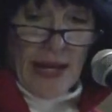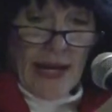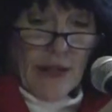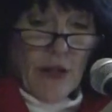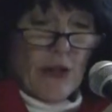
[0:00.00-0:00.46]

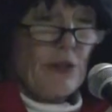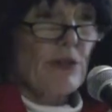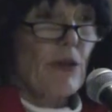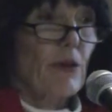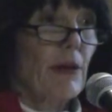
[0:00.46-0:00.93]
and
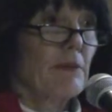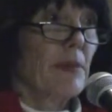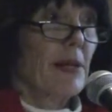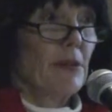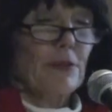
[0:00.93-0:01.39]
also I
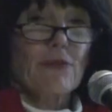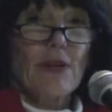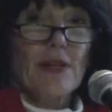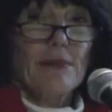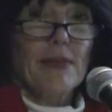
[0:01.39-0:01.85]
borrowed
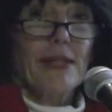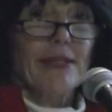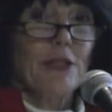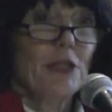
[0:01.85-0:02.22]
from uh,